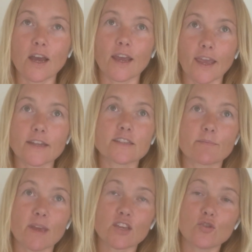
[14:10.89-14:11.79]
Again, to
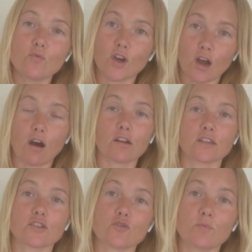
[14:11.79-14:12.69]
make you work harder
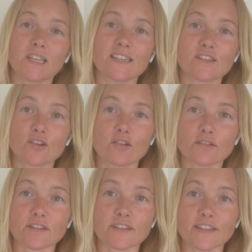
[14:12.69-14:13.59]
to please the
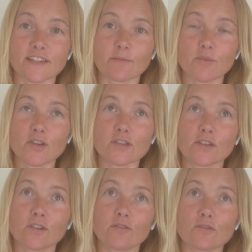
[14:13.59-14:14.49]
narcissistic person
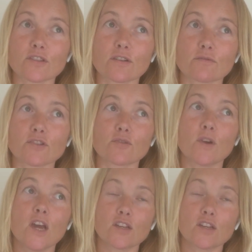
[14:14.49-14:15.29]
and also to